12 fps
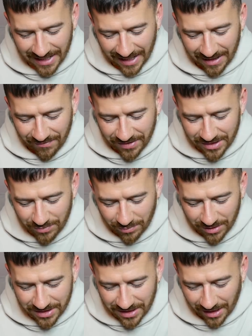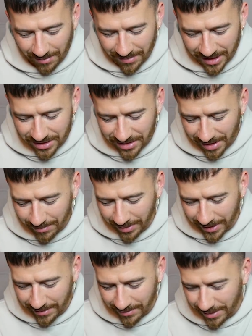and if this works, I might try and
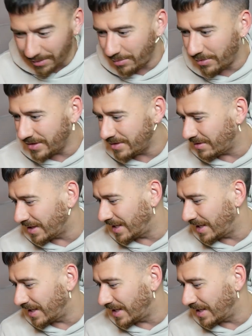prank one of the boys with